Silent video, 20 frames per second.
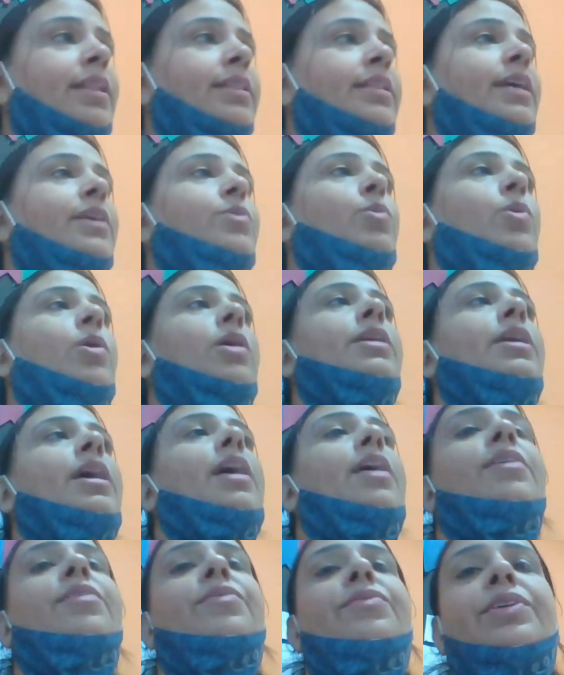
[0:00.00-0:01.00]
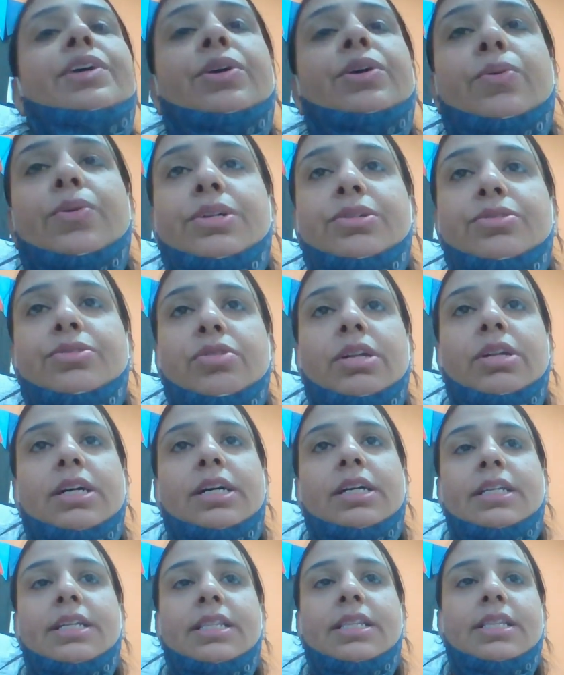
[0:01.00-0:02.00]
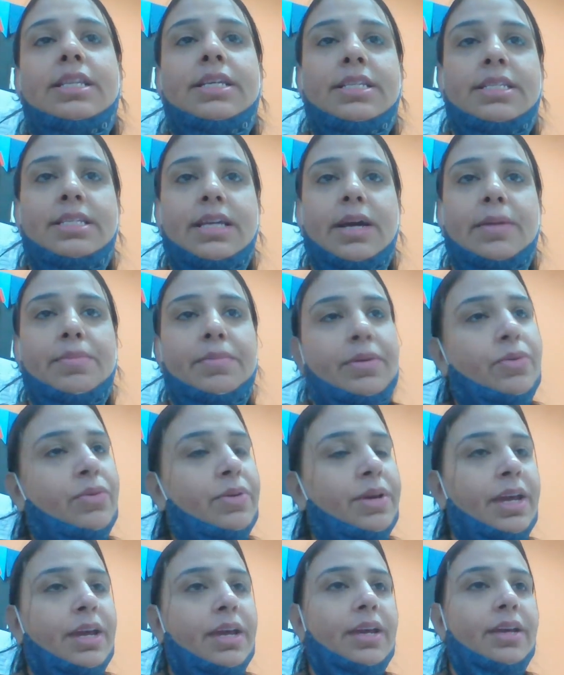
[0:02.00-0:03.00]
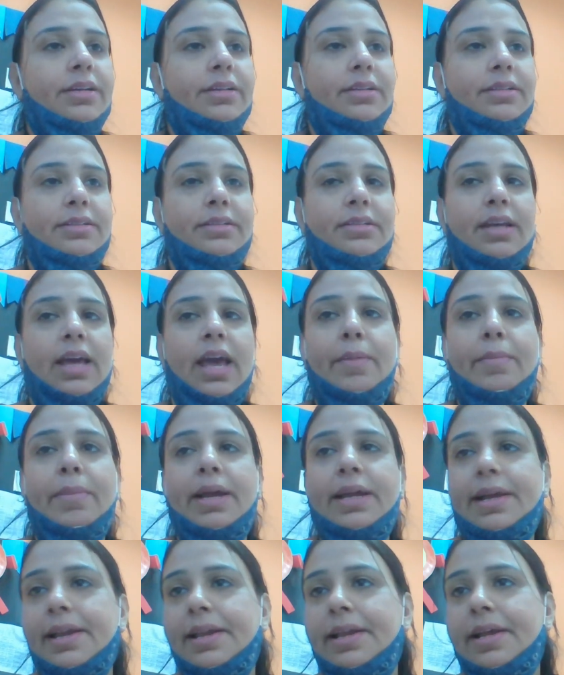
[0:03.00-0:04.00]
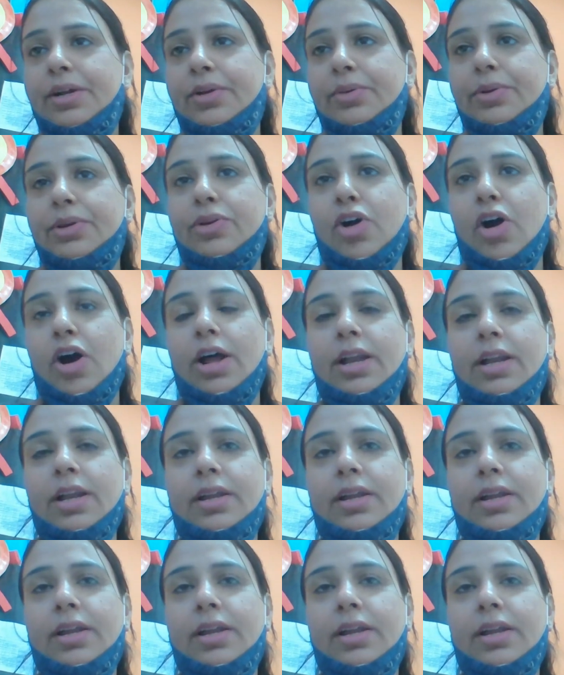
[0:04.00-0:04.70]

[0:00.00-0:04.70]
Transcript: that what are we going to learn in this chapter. Okay, am I clear to you all?